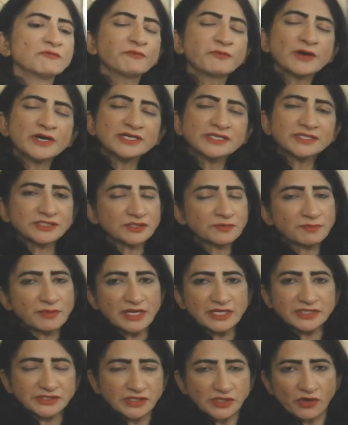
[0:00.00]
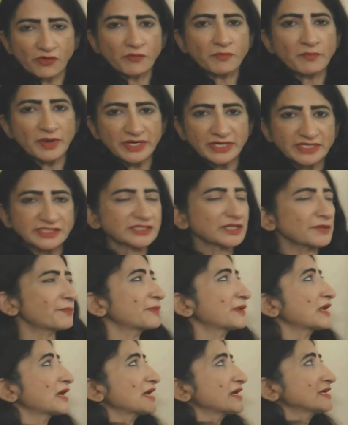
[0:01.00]
First measure of money
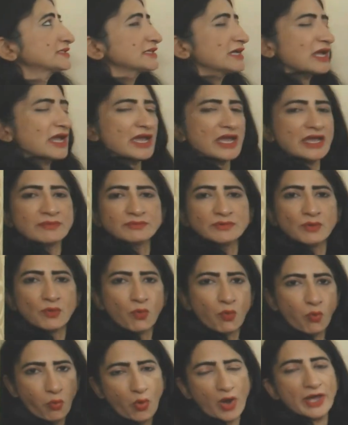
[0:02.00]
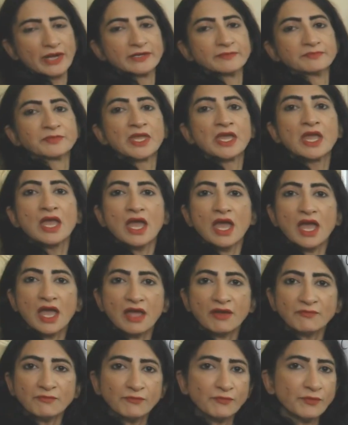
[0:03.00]
supply is M1.
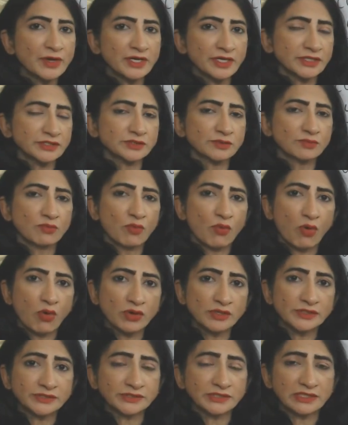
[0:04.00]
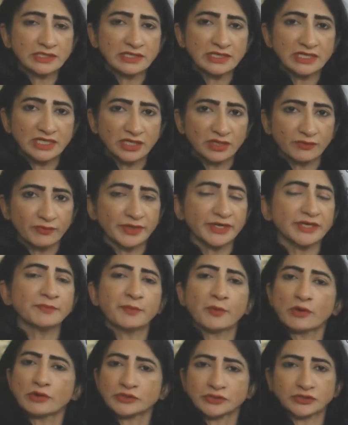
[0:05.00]
M1 is most liquid
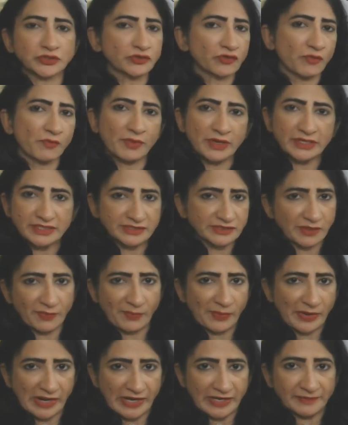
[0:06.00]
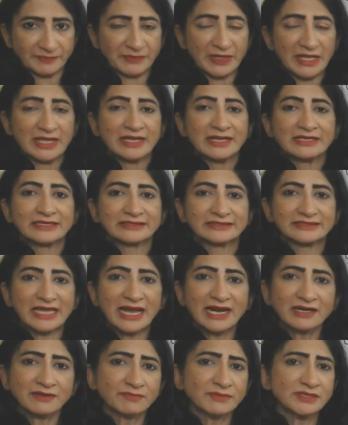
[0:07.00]
portion of money supply.
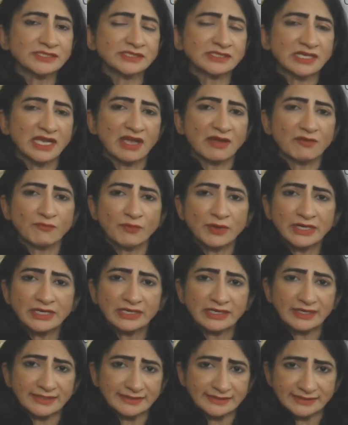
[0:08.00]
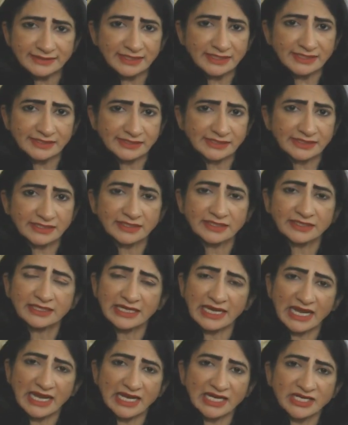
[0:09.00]
That means M1 consists of
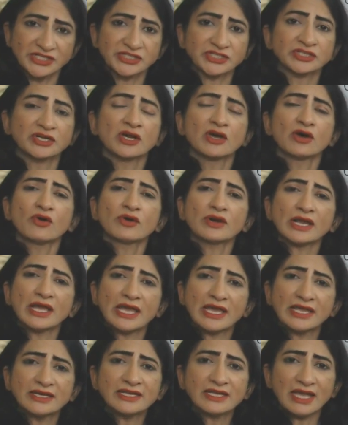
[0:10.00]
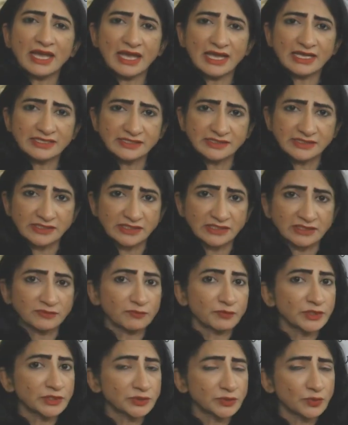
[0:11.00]
cash or any asset
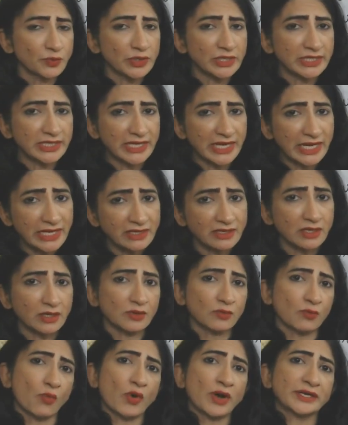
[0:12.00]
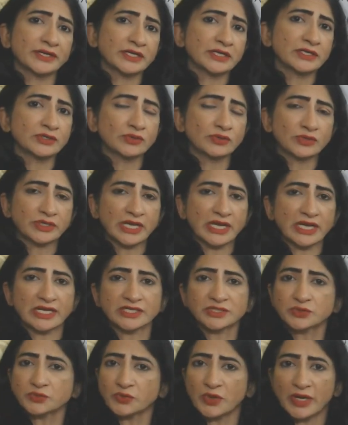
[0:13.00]
which we can convert into
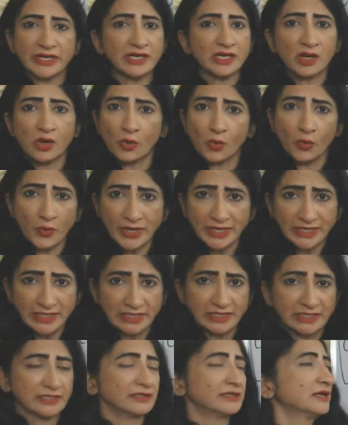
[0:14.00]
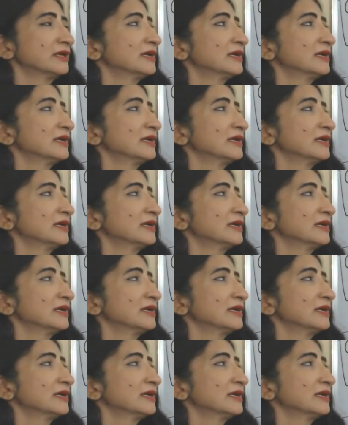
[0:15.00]
cash very quickly.